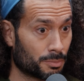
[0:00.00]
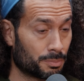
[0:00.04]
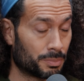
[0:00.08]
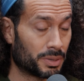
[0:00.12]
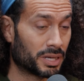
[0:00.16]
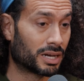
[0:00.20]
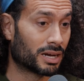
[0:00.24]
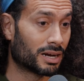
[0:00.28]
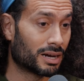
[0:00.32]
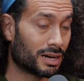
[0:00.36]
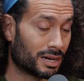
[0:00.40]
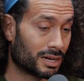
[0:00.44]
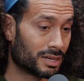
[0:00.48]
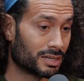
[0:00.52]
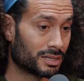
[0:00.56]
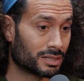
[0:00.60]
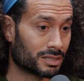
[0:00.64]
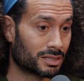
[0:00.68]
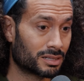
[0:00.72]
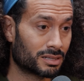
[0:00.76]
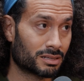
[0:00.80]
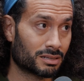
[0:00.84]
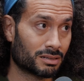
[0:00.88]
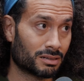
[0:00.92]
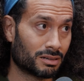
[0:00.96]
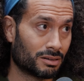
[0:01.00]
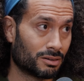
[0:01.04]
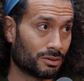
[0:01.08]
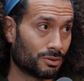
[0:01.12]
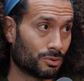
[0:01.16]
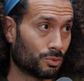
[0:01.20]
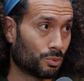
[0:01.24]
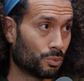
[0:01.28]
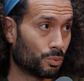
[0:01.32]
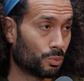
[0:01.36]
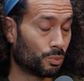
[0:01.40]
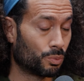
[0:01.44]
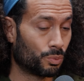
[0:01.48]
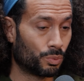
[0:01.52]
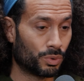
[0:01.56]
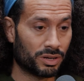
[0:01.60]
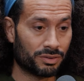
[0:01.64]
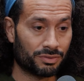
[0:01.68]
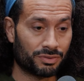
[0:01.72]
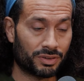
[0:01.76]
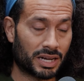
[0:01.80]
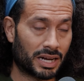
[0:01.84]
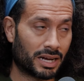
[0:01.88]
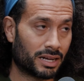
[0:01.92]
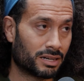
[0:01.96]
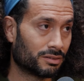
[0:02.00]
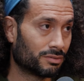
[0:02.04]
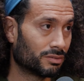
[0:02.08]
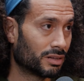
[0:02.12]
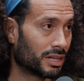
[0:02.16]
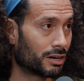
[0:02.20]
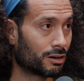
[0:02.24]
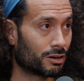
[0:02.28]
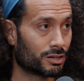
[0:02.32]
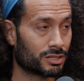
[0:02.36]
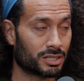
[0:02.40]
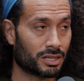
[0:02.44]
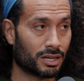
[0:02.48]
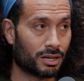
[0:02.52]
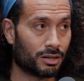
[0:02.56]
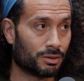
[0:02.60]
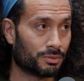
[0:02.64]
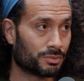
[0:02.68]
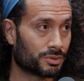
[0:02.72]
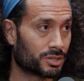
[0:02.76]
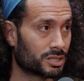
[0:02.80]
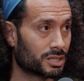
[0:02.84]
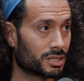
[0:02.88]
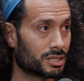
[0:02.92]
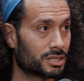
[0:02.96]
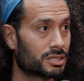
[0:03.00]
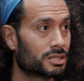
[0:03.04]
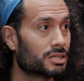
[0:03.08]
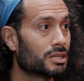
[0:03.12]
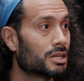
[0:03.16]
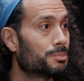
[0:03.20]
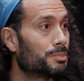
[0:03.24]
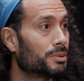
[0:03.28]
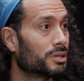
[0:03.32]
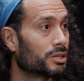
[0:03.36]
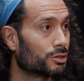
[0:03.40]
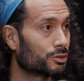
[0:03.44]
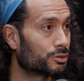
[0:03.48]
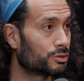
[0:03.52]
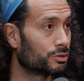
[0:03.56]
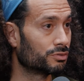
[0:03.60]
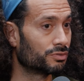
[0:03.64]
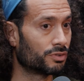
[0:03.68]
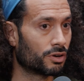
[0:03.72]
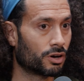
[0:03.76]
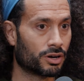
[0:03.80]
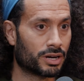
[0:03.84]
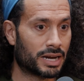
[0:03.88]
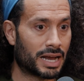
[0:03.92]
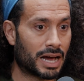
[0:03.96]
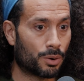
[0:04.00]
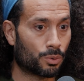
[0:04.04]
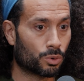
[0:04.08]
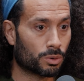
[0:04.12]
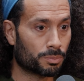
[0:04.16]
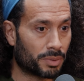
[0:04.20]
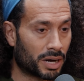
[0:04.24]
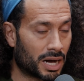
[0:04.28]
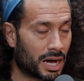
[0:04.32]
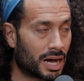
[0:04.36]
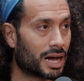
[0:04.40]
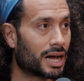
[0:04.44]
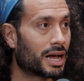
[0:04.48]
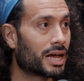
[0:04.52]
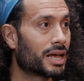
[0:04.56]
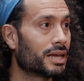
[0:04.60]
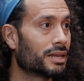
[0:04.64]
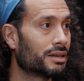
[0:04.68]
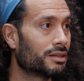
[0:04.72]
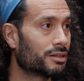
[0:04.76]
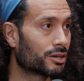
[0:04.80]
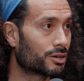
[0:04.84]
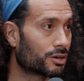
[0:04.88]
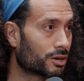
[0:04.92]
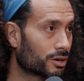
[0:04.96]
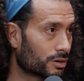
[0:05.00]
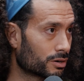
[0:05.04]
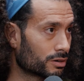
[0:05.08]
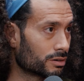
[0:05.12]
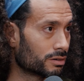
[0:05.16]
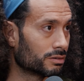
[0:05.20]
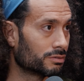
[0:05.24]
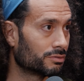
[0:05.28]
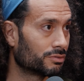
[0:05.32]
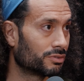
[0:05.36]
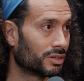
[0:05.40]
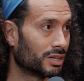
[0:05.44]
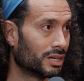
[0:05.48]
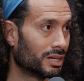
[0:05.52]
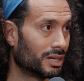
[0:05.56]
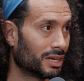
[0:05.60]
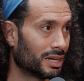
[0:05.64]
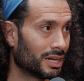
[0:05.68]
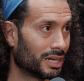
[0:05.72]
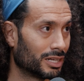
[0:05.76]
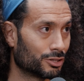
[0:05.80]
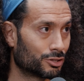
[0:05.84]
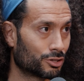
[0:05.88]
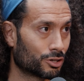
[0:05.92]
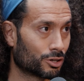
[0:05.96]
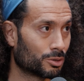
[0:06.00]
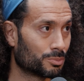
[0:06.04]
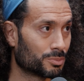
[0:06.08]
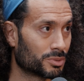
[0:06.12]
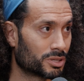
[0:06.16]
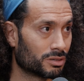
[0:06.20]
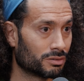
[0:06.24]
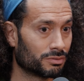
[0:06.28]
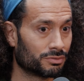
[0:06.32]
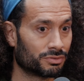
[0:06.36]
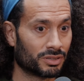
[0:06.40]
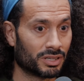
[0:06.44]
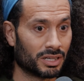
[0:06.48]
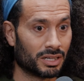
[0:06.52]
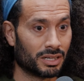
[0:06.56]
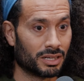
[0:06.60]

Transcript: Because we've kind of let ourselves slip a little too far. Now we're behind the curve in terms of